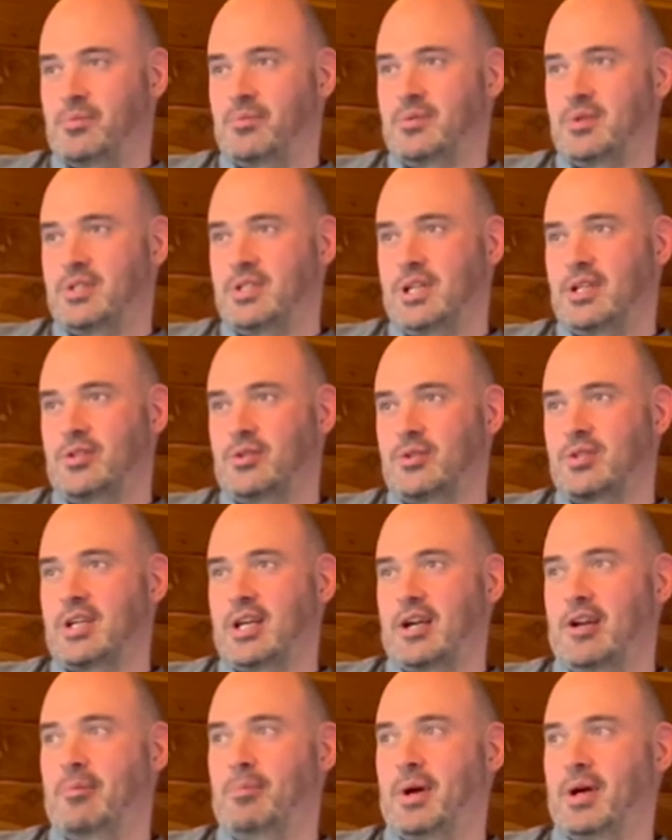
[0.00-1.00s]
she does
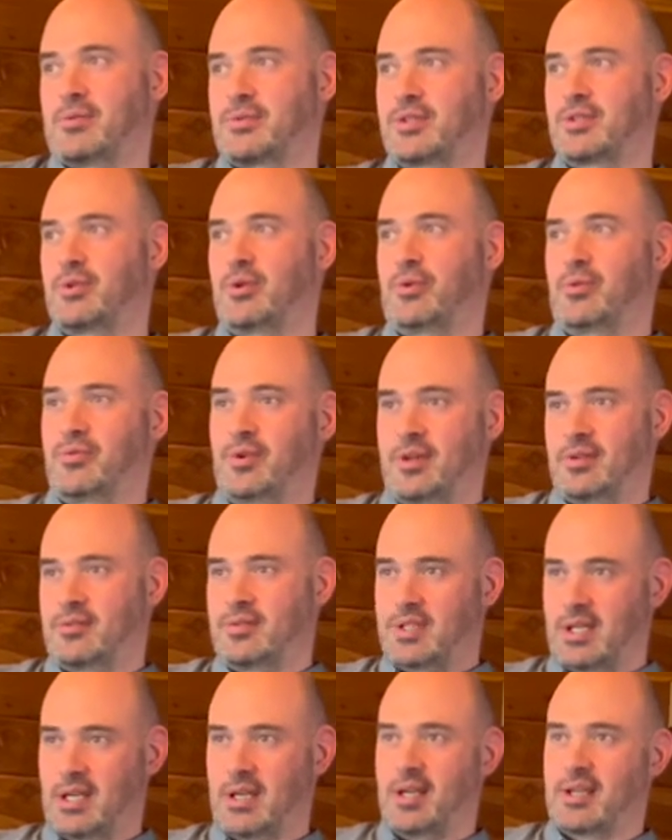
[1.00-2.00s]
care about stuff and
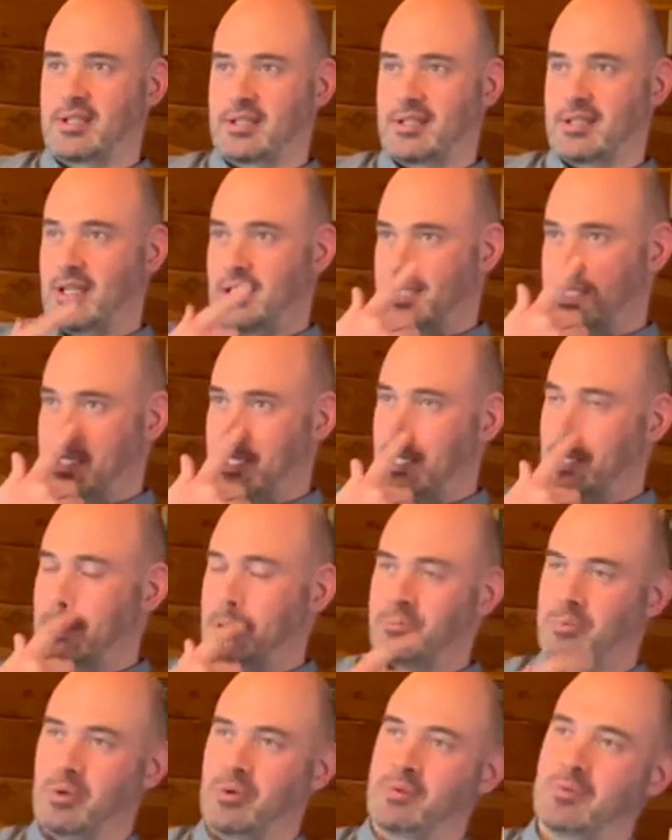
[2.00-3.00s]
she likes nice things,
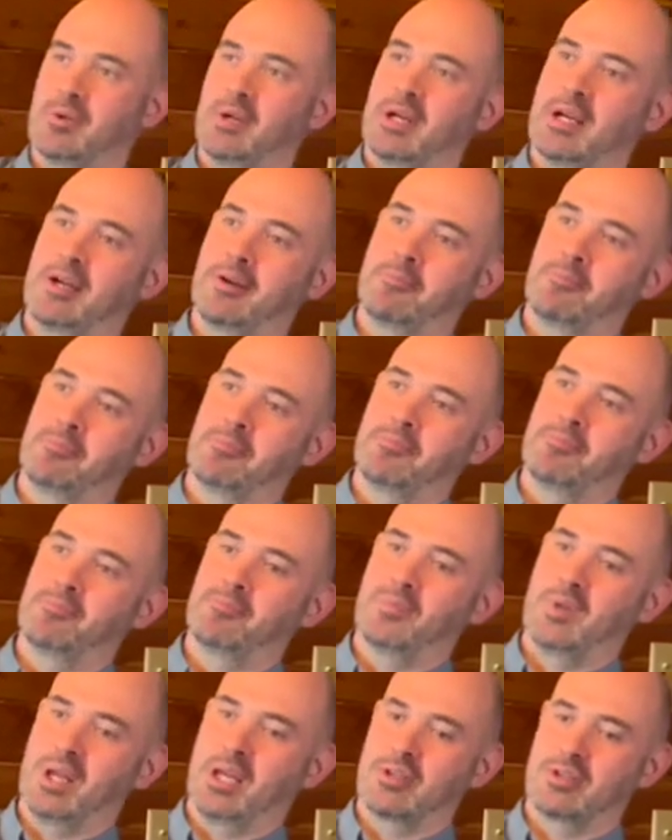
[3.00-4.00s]
but
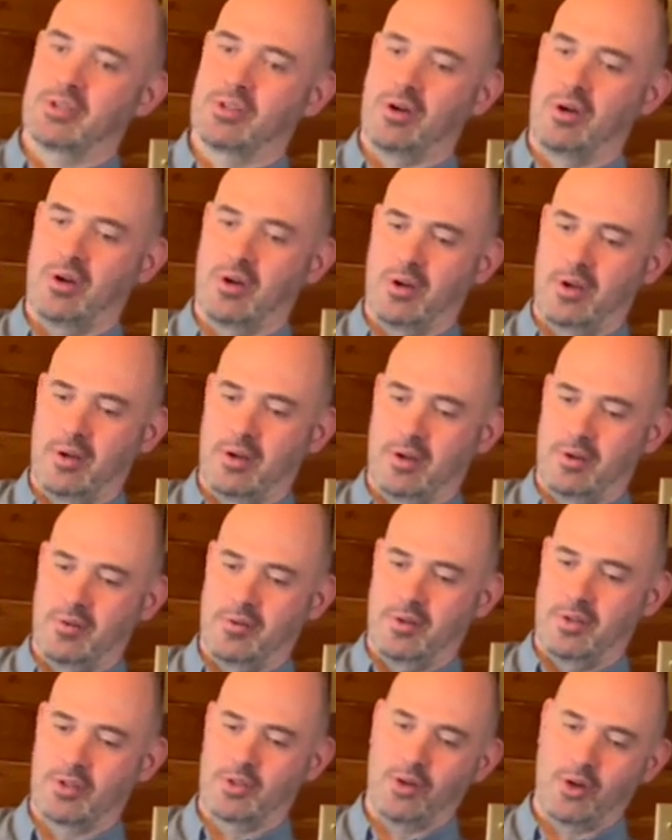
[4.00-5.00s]
it's not a
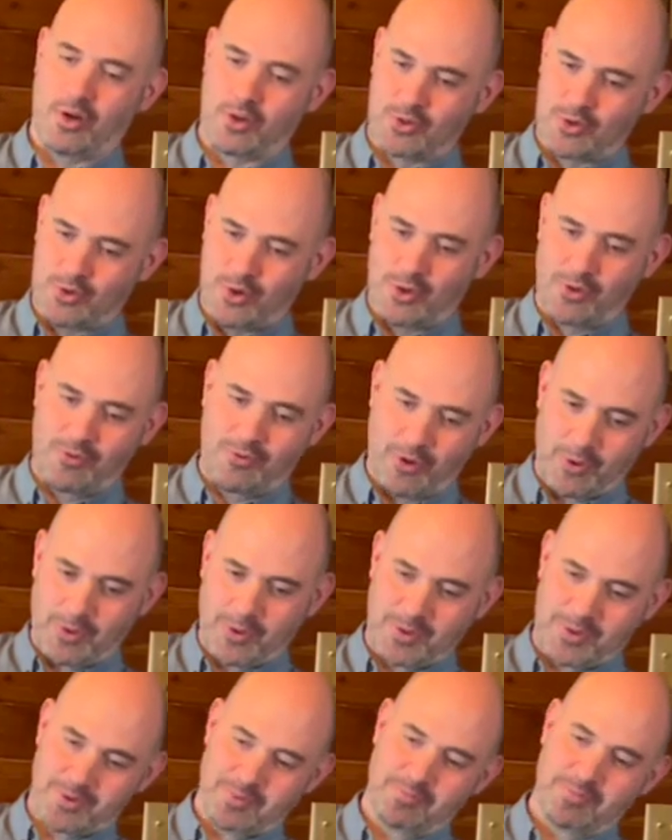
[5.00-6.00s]
strong
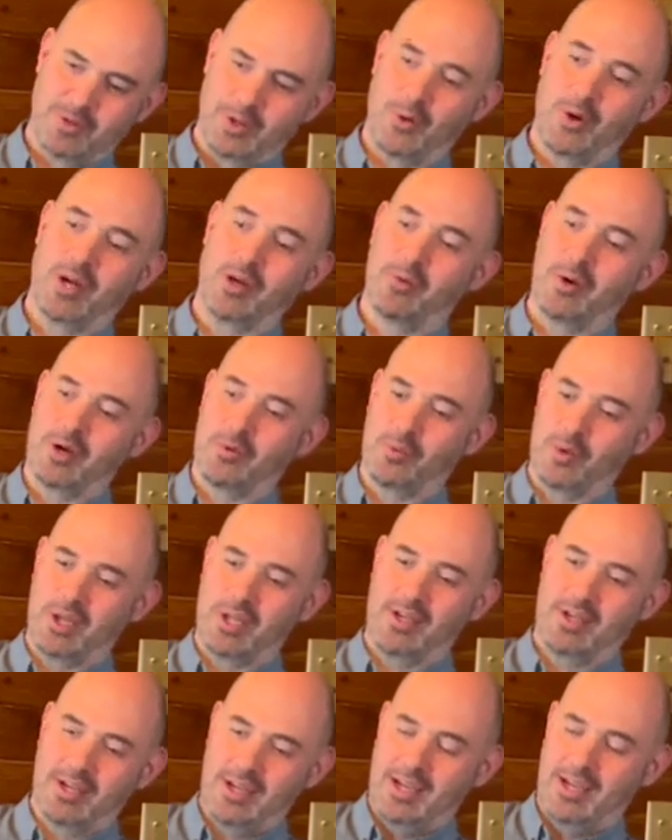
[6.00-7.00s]
focus. So anyway,
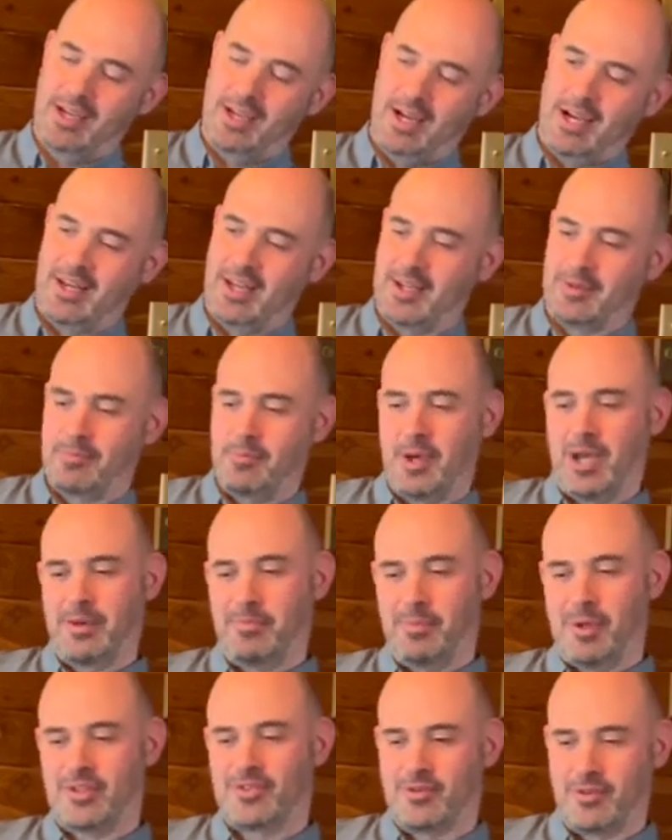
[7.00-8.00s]
I'd
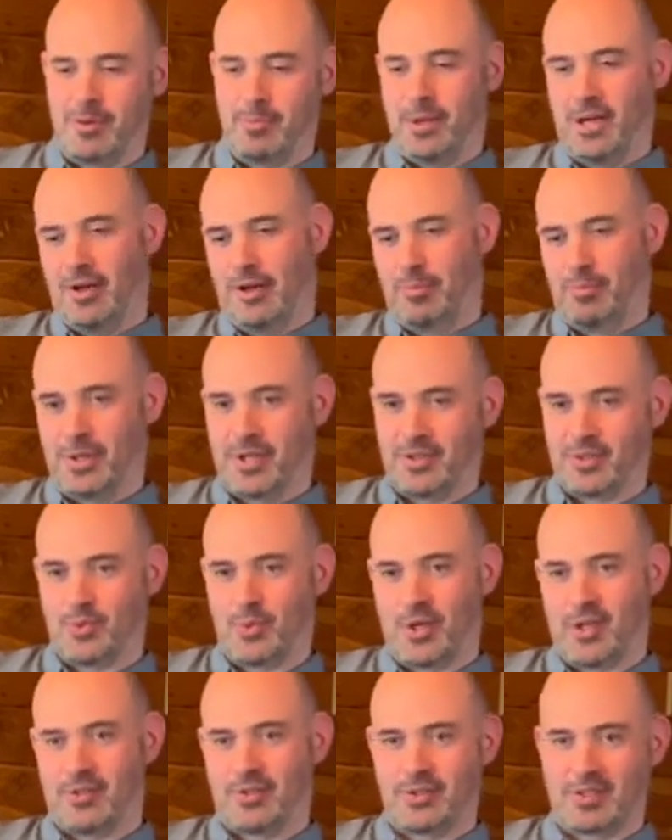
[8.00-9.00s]
messed her about a bit as
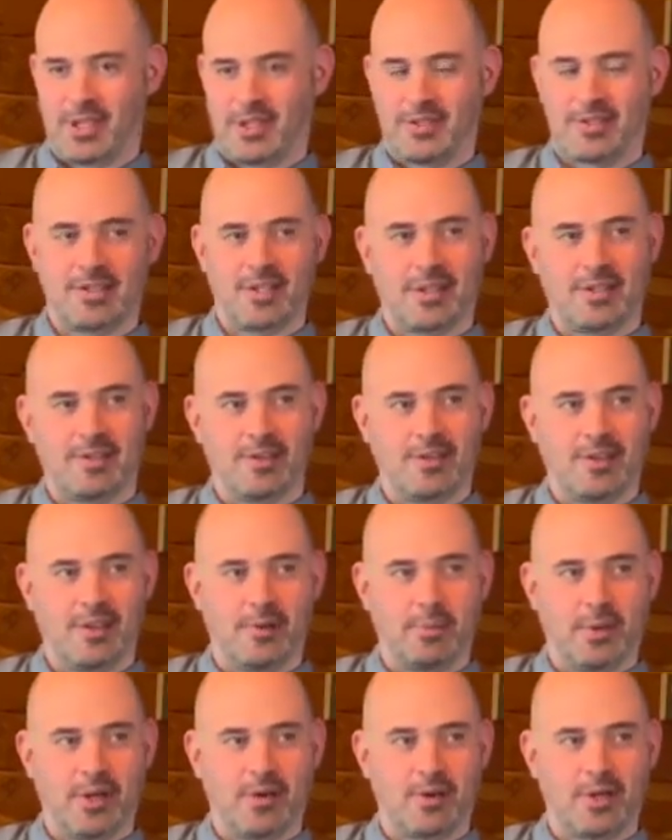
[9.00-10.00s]
well, because I'd said
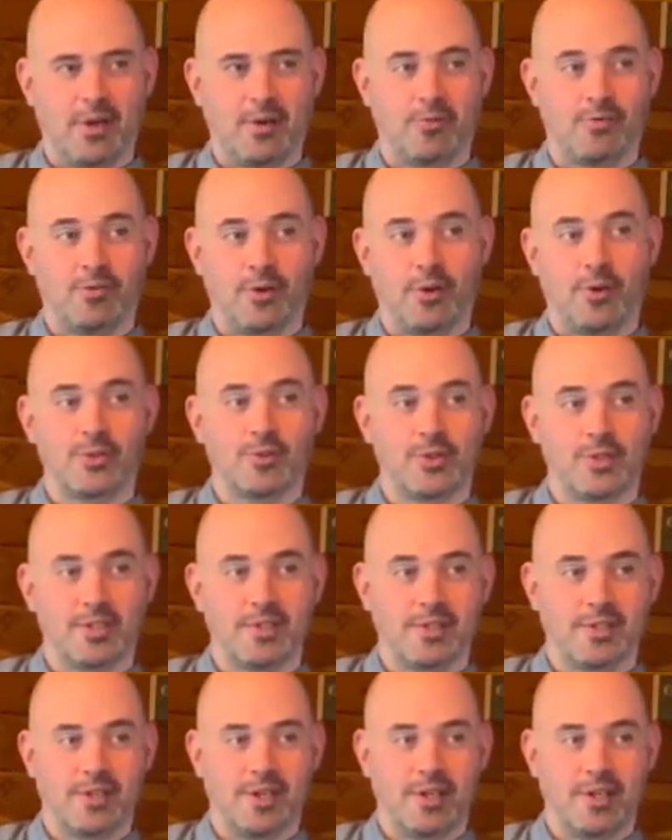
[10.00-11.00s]
about going for lunch,
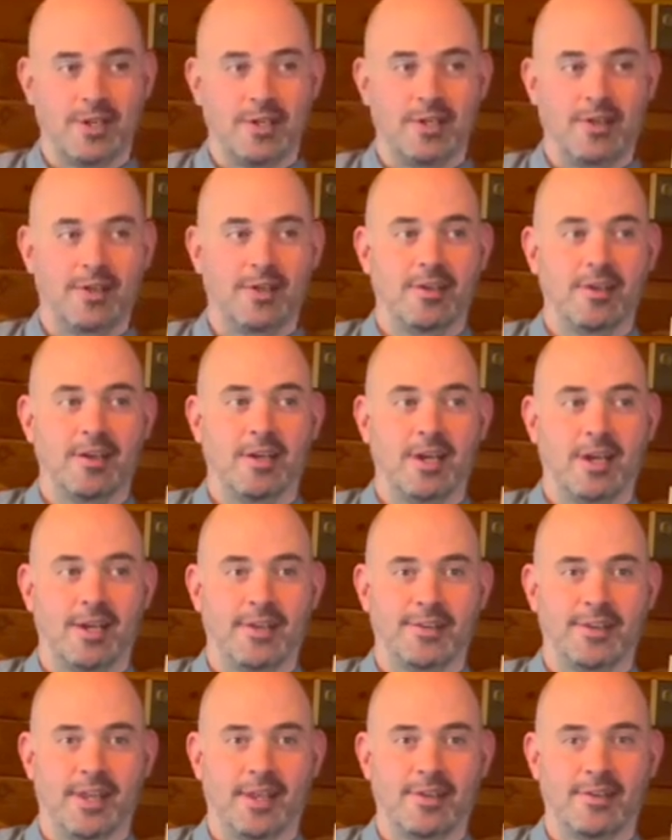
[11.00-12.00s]

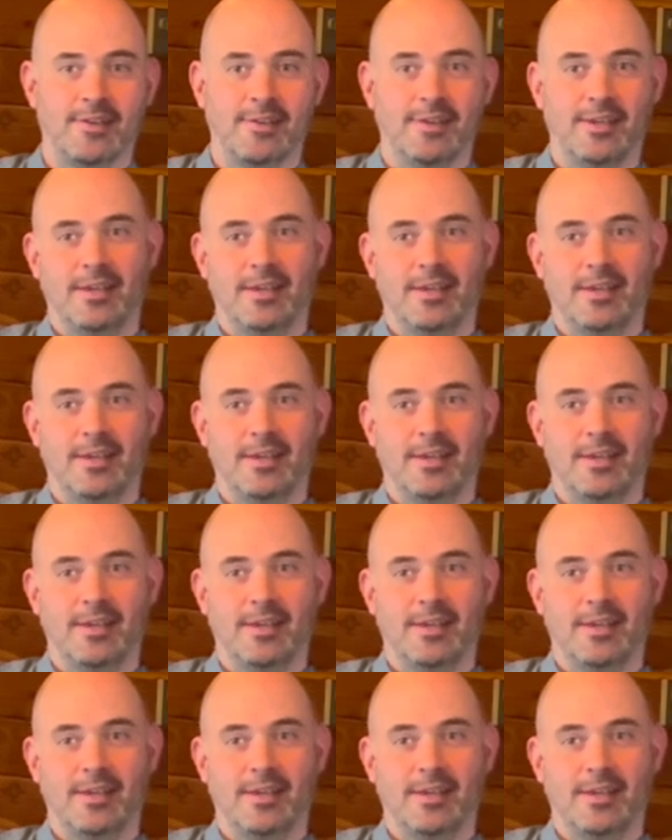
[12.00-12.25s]
and then